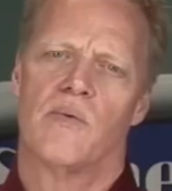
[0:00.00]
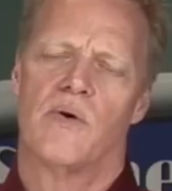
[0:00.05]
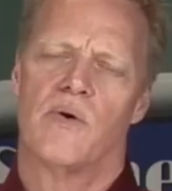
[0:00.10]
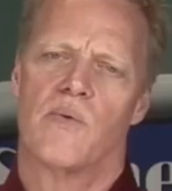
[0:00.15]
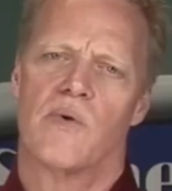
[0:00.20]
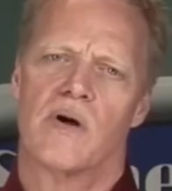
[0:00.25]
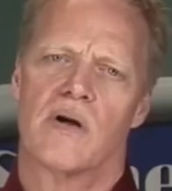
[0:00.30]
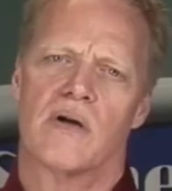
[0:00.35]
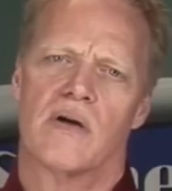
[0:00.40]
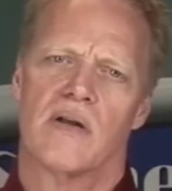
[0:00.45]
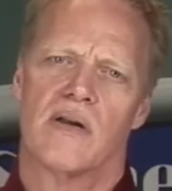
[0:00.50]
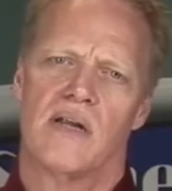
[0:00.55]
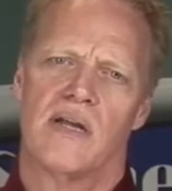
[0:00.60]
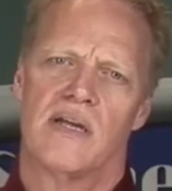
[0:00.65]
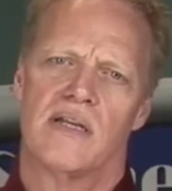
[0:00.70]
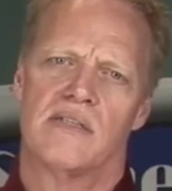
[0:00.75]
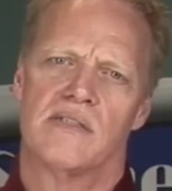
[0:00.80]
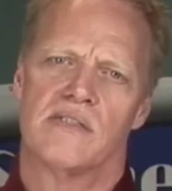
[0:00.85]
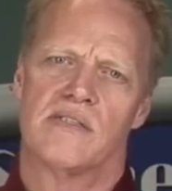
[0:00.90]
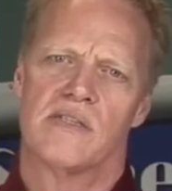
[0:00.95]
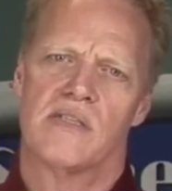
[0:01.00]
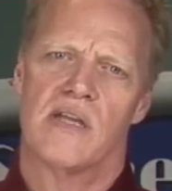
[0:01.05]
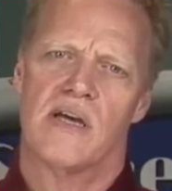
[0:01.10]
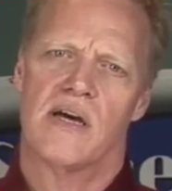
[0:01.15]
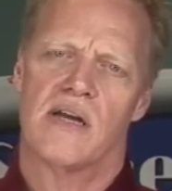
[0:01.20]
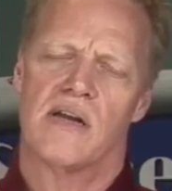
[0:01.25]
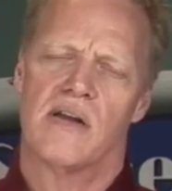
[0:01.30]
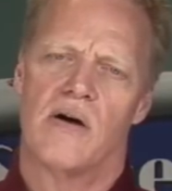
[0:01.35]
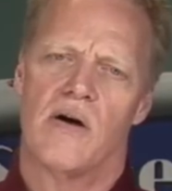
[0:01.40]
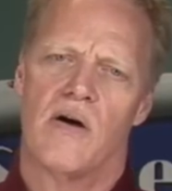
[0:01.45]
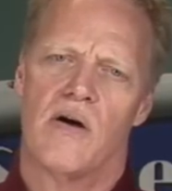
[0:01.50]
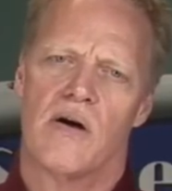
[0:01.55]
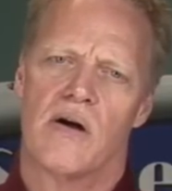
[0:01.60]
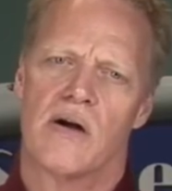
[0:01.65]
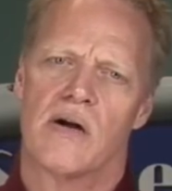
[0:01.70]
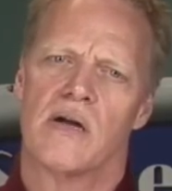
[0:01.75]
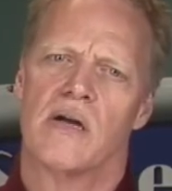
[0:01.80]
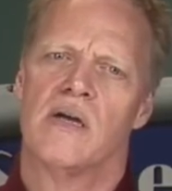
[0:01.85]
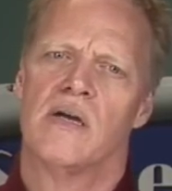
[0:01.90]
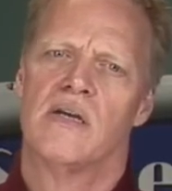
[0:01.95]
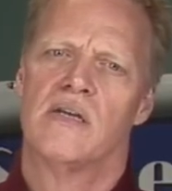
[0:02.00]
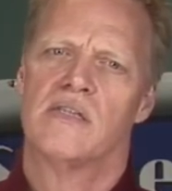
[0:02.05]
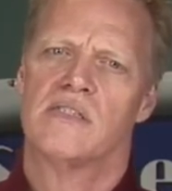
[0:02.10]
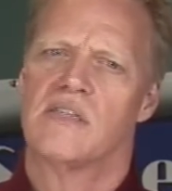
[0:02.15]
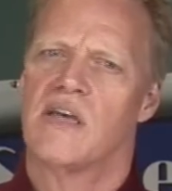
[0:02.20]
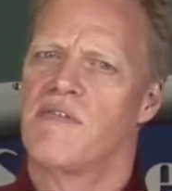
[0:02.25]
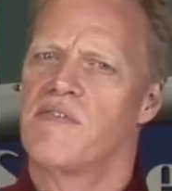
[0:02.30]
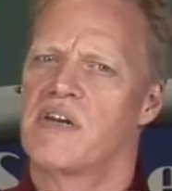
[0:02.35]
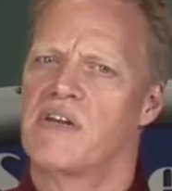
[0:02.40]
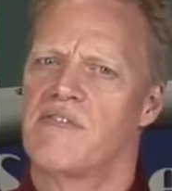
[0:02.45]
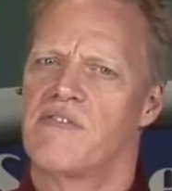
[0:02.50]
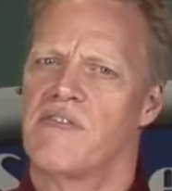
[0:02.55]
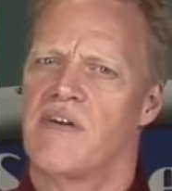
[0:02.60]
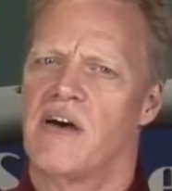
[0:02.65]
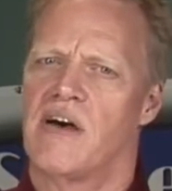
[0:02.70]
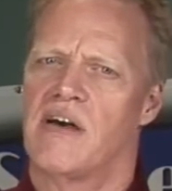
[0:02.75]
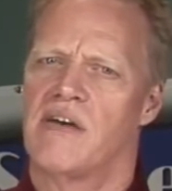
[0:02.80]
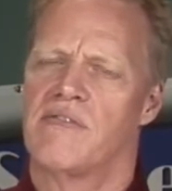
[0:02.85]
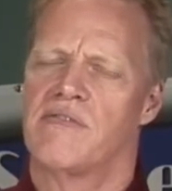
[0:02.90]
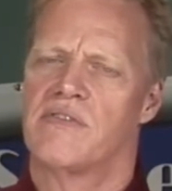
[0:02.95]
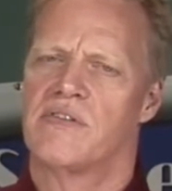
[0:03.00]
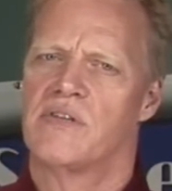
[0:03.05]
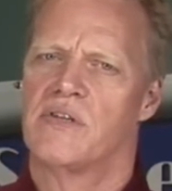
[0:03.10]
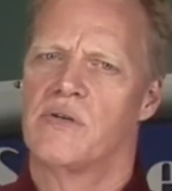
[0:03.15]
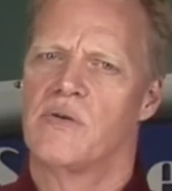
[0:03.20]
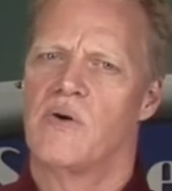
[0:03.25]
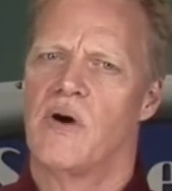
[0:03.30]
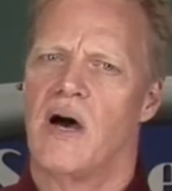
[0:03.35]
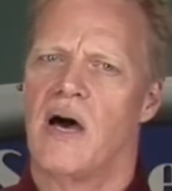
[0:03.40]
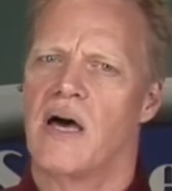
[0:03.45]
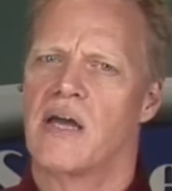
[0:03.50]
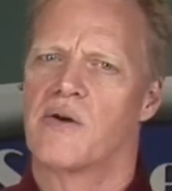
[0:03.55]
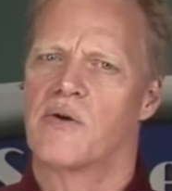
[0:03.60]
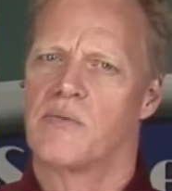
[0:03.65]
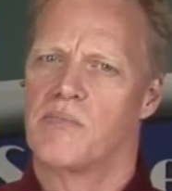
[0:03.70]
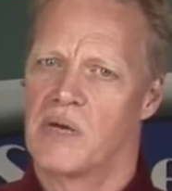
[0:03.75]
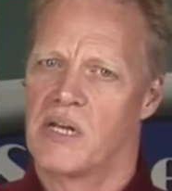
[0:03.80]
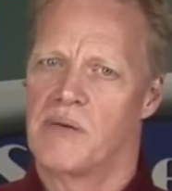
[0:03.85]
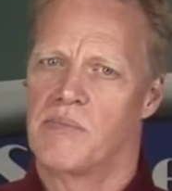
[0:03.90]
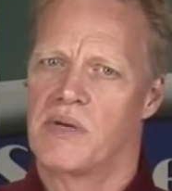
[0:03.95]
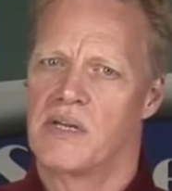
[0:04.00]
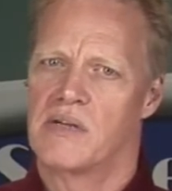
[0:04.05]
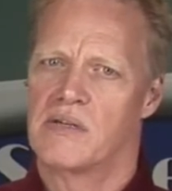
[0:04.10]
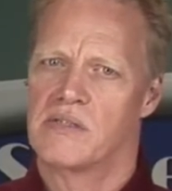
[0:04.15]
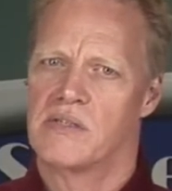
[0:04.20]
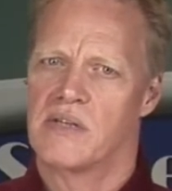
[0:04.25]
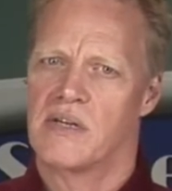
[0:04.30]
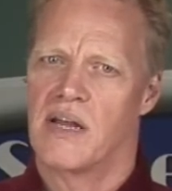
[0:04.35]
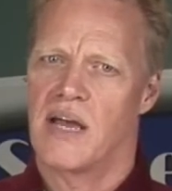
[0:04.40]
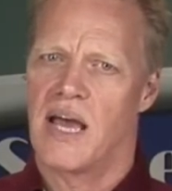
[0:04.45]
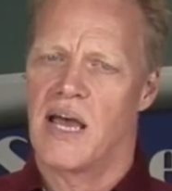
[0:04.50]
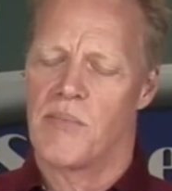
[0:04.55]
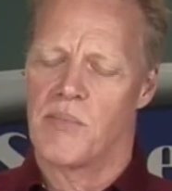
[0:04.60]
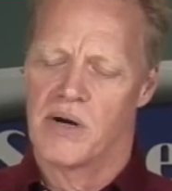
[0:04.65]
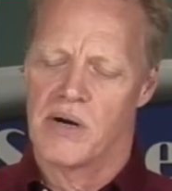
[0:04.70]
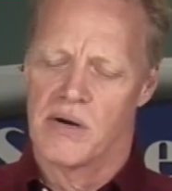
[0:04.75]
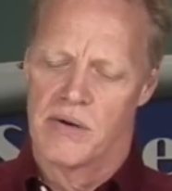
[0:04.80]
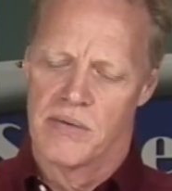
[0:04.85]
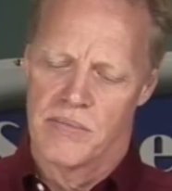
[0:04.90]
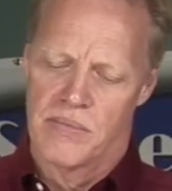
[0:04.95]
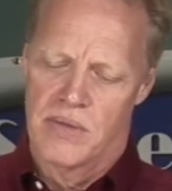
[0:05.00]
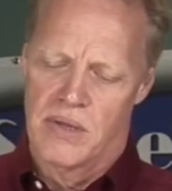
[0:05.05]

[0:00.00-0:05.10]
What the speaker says: will work on lenses that are 75 to 100 millimeters in diameter.